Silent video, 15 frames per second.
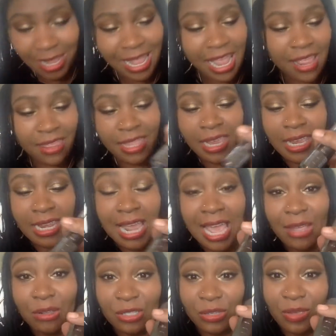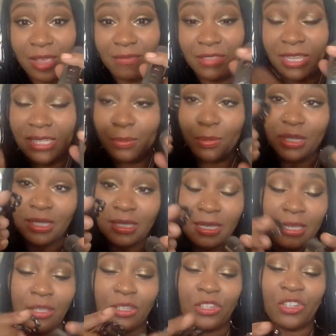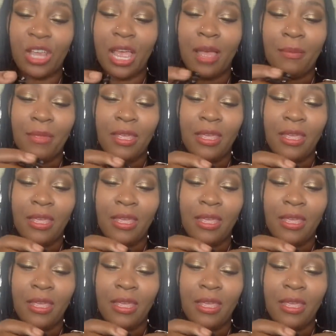and then I also have this bracelet in the shop